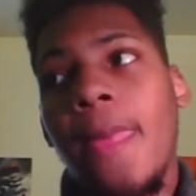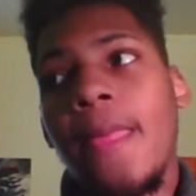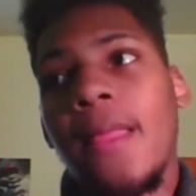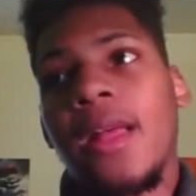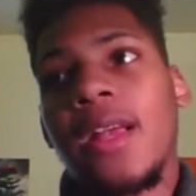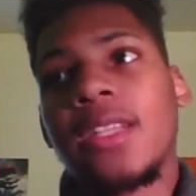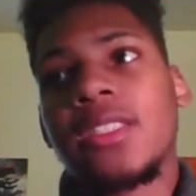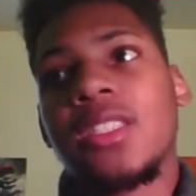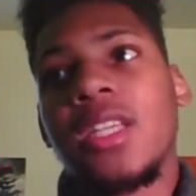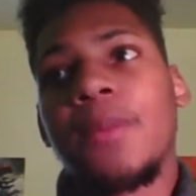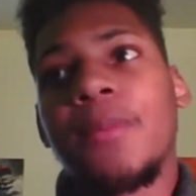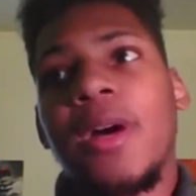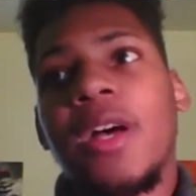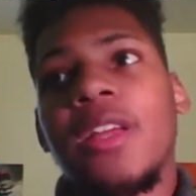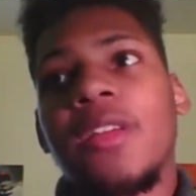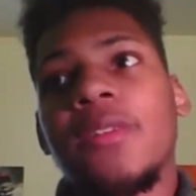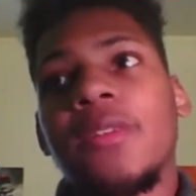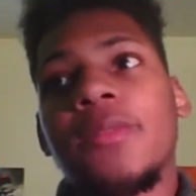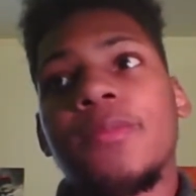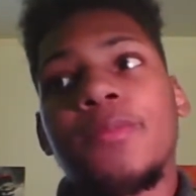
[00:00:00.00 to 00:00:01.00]
Like I said,
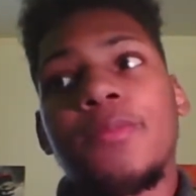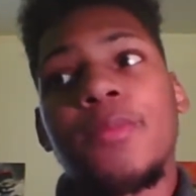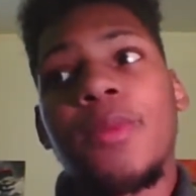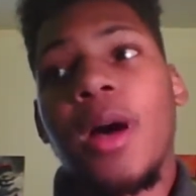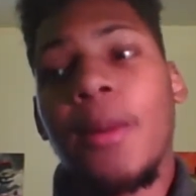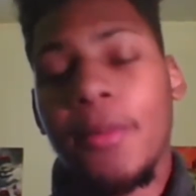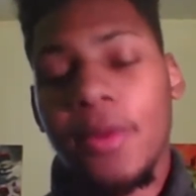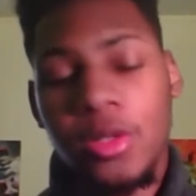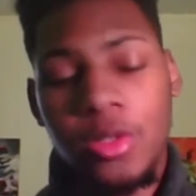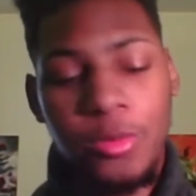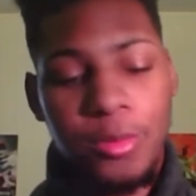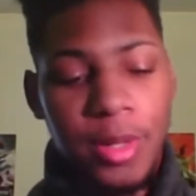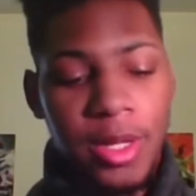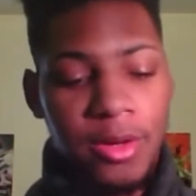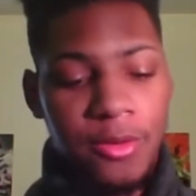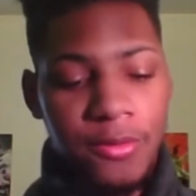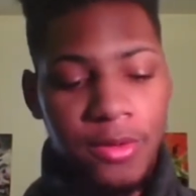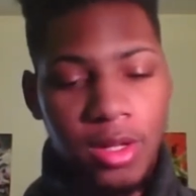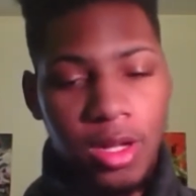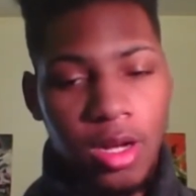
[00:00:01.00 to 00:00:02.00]
my I'm going to do
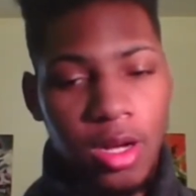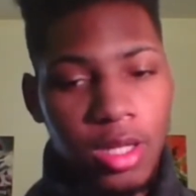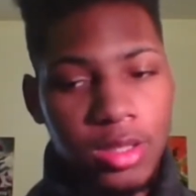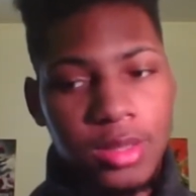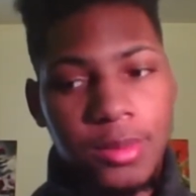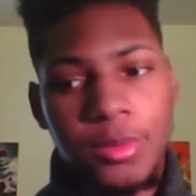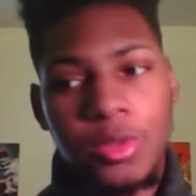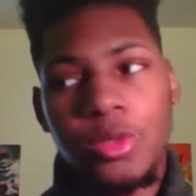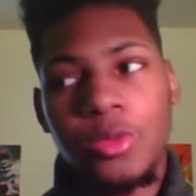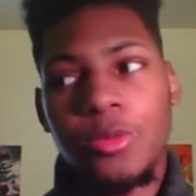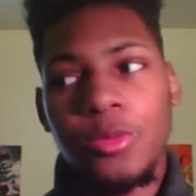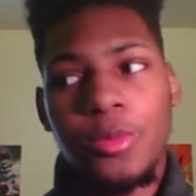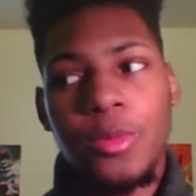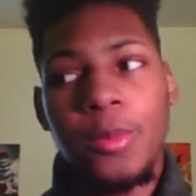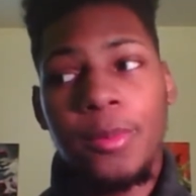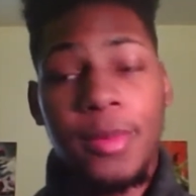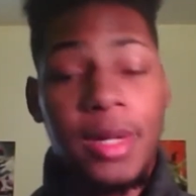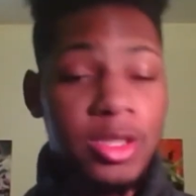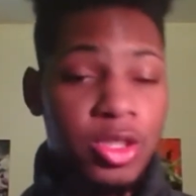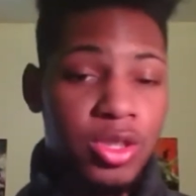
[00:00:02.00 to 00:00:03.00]
better vlogs. I'm going to
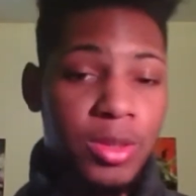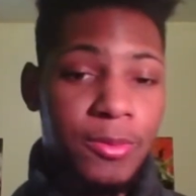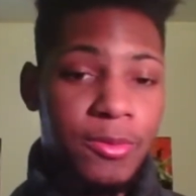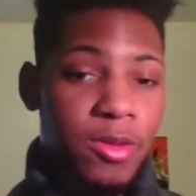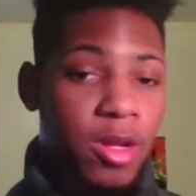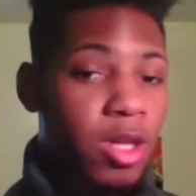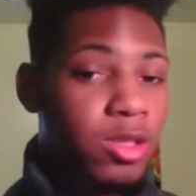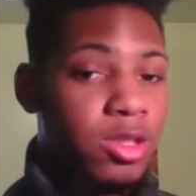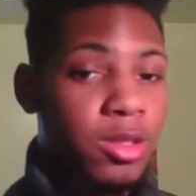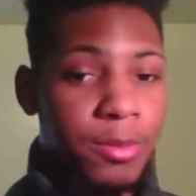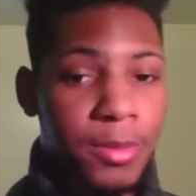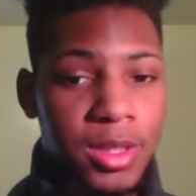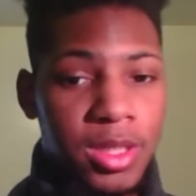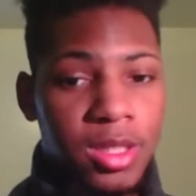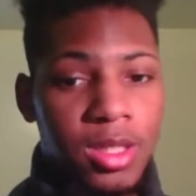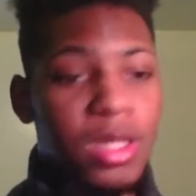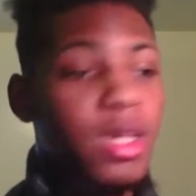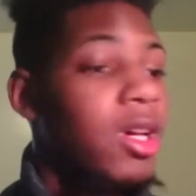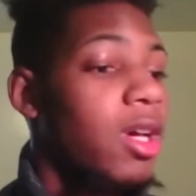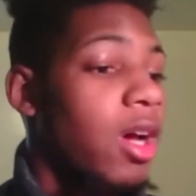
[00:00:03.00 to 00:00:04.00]
do my trip vlogs on
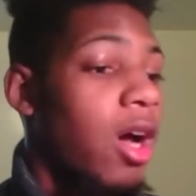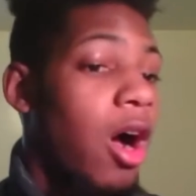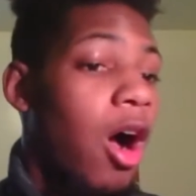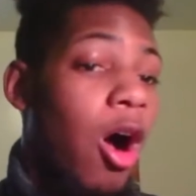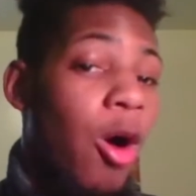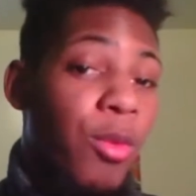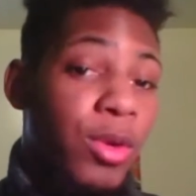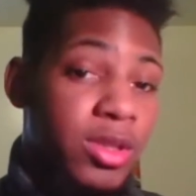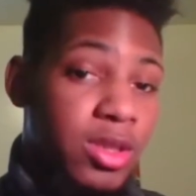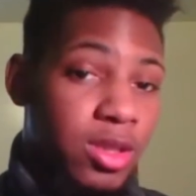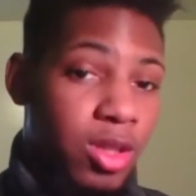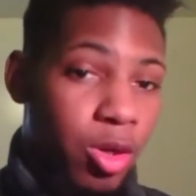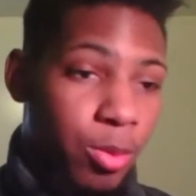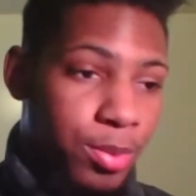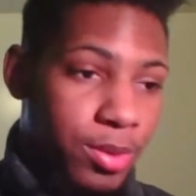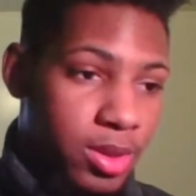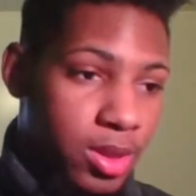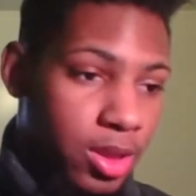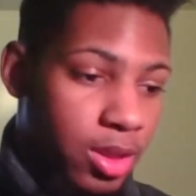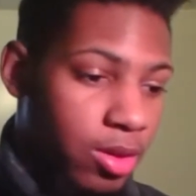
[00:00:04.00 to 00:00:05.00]
me always dope
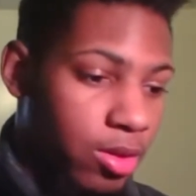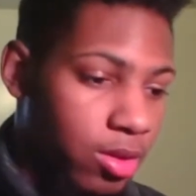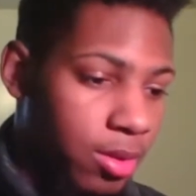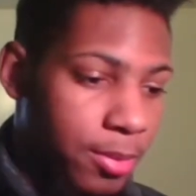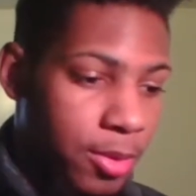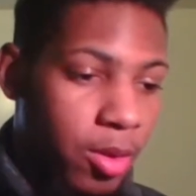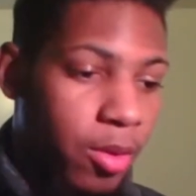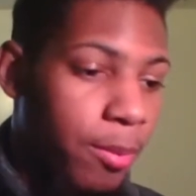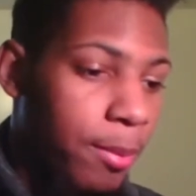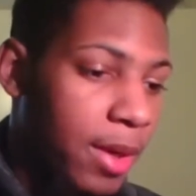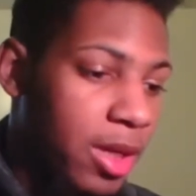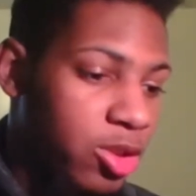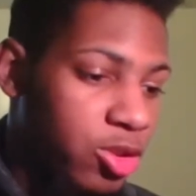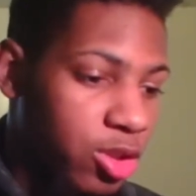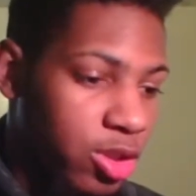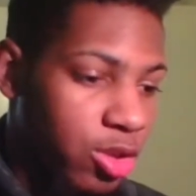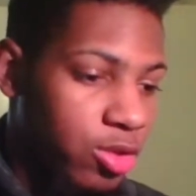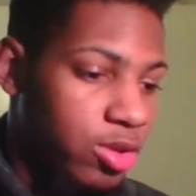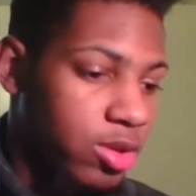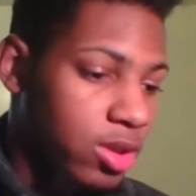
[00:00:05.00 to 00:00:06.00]
as hell, and I'm gonna make sure
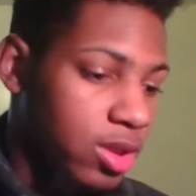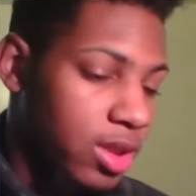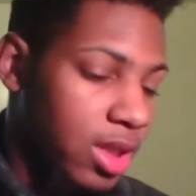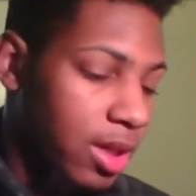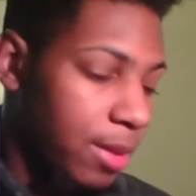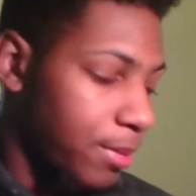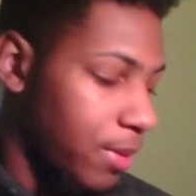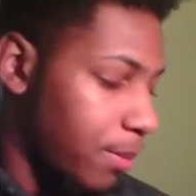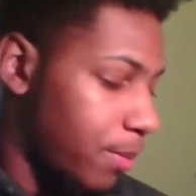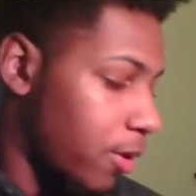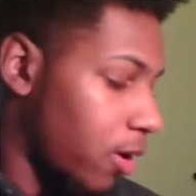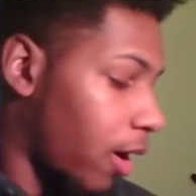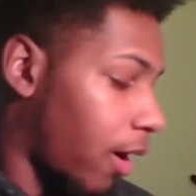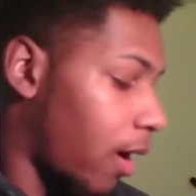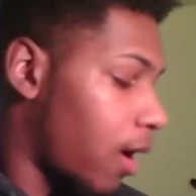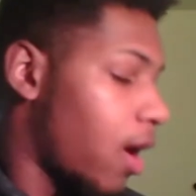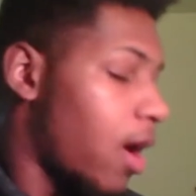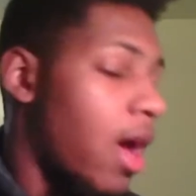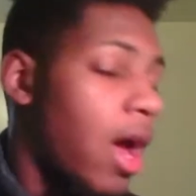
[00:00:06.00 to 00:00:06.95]
those will stay up to par.